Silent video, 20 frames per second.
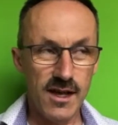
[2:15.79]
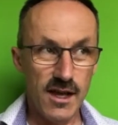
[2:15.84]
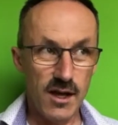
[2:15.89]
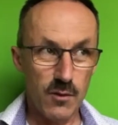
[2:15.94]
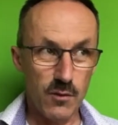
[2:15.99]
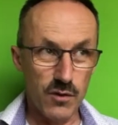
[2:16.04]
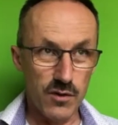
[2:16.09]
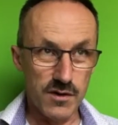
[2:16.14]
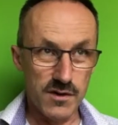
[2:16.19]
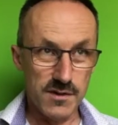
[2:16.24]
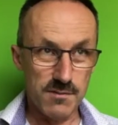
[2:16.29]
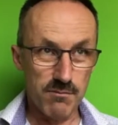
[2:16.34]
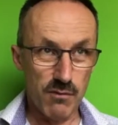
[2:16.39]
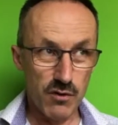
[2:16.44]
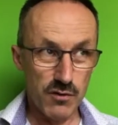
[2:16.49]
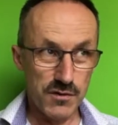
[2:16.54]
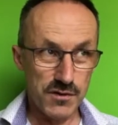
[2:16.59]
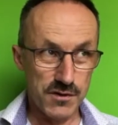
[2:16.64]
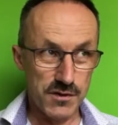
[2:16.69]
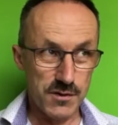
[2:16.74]
whereas
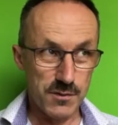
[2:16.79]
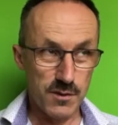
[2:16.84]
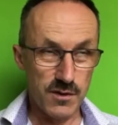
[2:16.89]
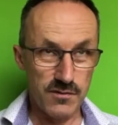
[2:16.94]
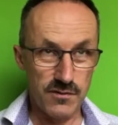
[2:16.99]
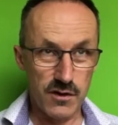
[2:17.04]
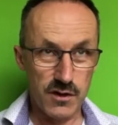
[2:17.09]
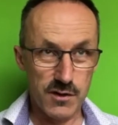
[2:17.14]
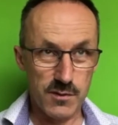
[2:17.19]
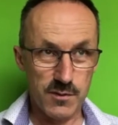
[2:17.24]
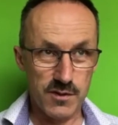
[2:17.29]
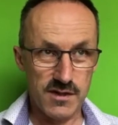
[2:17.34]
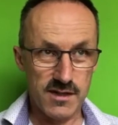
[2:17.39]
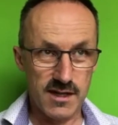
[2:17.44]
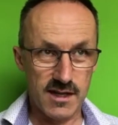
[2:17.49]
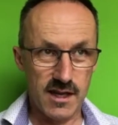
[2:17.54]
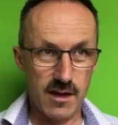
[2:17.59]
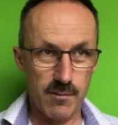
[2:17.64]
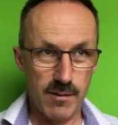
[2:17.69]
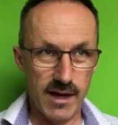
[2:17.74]
Morrison's were the first ones to
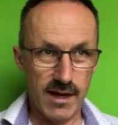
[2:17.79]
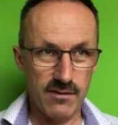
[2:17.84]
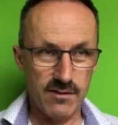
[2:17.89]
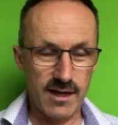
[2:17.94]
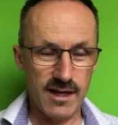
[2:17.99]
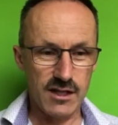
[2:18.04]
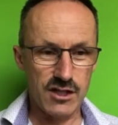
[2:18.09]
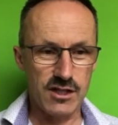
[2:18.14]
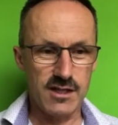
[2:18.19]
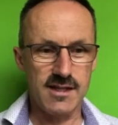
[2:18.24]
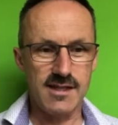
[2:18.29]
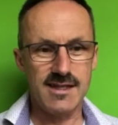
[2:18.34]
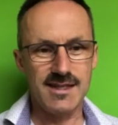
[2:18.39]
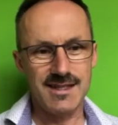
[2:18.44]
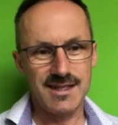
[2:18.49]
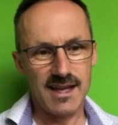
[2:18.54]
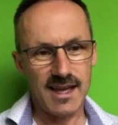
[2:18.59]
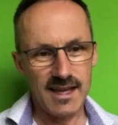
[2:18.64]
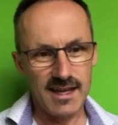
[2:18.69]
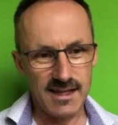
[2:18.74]
come out and actually
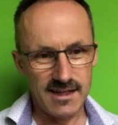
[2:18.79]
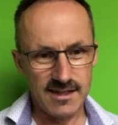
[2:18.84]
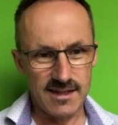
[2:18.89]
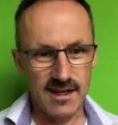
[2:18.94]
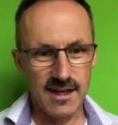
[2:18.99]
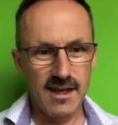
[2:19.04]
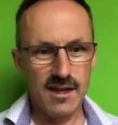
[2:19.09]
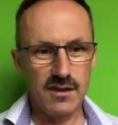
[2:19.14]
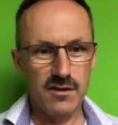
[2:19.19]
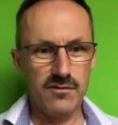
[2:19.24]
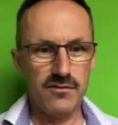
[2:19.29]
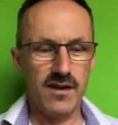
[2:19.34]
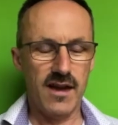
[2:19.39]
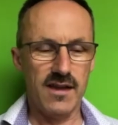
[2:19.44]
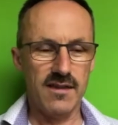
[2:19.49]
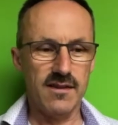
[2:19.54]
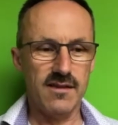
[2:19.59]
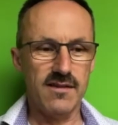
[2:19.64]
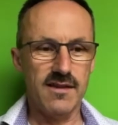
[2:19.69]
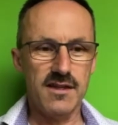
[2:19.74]
state the
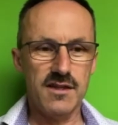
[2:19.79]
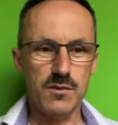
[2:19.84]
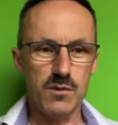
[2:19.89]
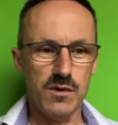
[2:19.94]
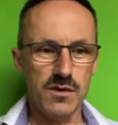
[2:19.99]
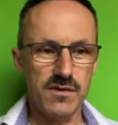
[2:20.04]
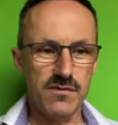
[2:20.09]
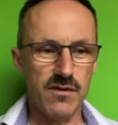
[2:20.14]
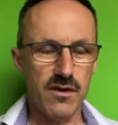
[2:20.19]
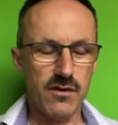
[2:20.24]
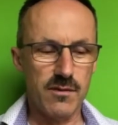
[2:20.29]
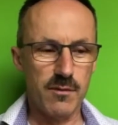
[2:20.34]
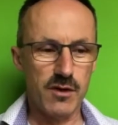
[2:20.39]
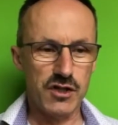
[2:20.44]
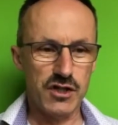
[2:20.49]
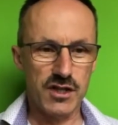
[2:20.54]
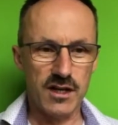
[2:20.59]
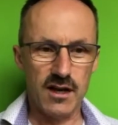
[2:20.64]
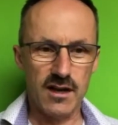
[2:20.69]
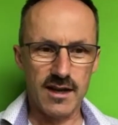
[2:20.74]
fact that this was very
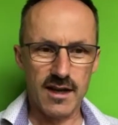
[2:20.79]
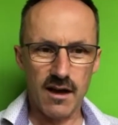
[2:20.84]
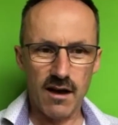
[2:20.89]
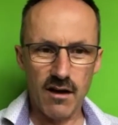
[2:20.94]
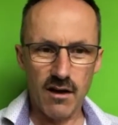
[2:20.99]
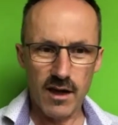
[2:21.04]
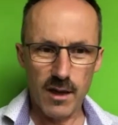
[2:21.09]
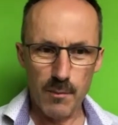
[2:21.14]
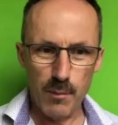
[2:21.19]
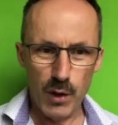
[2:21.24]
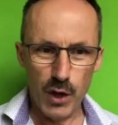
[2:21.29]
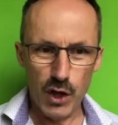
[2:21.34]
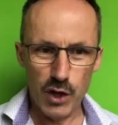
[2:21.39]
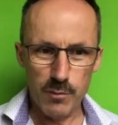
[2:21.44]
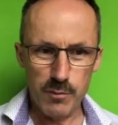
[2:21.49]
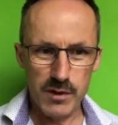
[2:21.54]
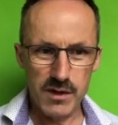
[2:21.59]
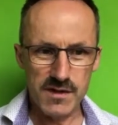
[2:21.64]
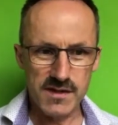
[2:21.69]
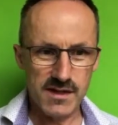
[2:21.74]
much like a higher
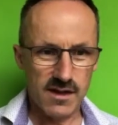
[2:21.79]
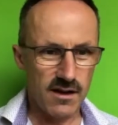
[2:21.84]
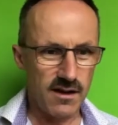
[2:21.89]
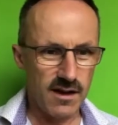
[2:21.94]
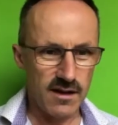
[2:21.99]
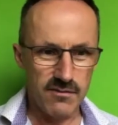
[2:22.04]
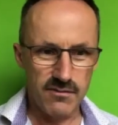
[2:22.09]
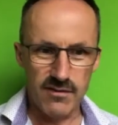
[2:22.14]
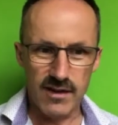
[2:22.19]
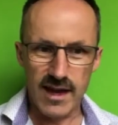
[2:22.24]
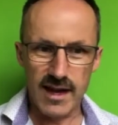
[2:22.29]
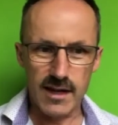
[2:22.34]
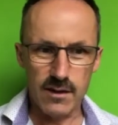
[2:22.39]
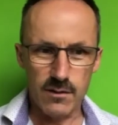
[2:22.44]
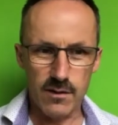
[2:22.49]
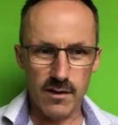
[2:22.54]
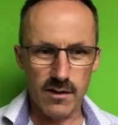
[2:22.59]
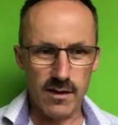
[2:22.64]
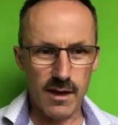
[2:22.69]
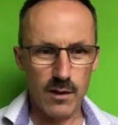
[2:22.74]
purpose, a higher value
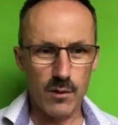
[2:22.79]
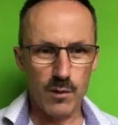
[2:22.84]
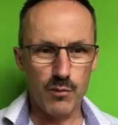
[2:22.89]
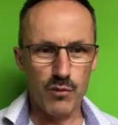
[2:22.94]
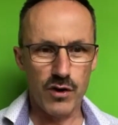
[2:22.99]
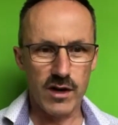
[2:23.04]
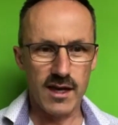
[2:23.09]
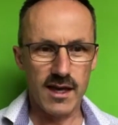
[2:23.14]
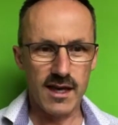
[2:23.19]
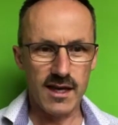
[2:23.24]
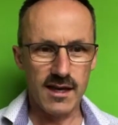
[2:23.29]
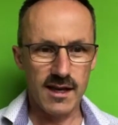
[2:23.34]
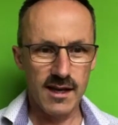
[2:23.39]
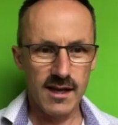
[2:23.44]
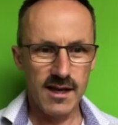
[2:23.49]
that they were bringing.